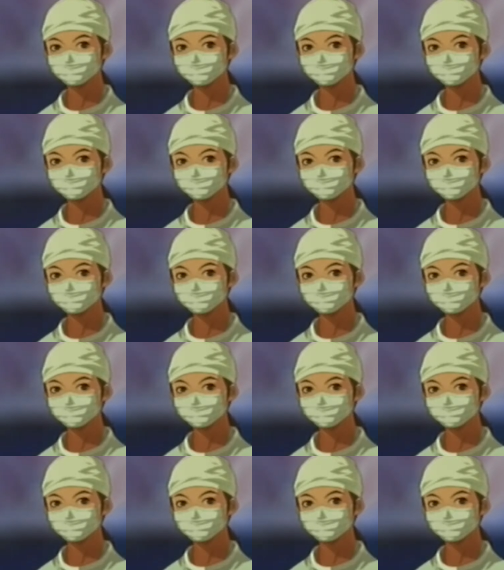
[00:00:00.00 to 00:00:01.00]

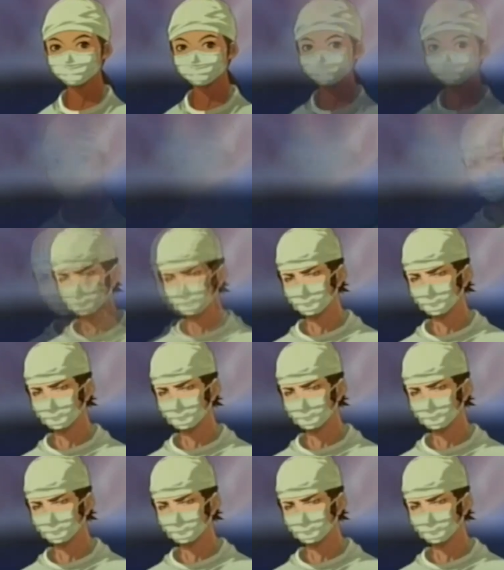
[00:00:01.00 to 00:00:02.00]

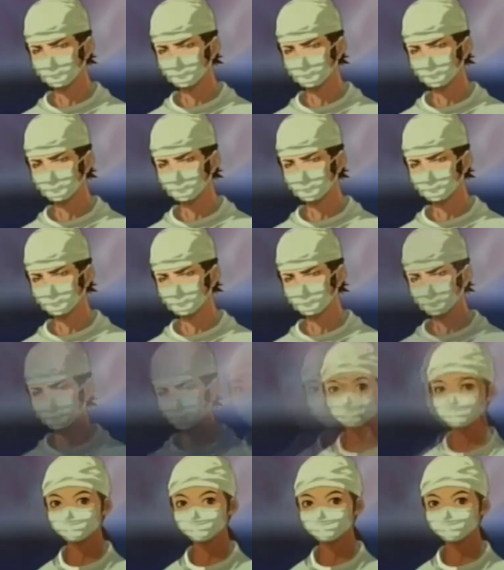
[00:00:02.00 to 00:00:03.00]

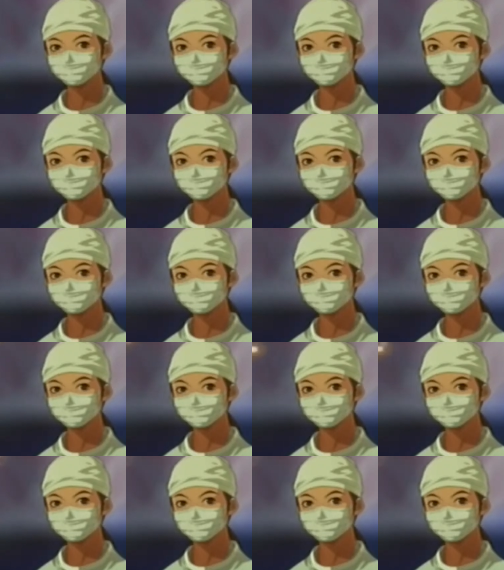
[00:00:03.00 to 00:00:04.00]

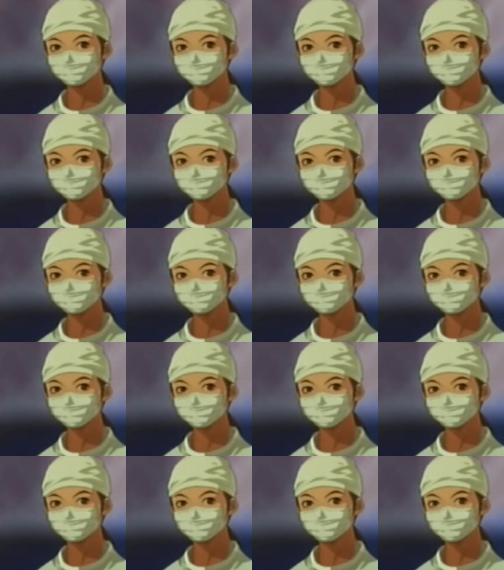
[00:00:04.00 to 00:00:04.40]
Nothing is said.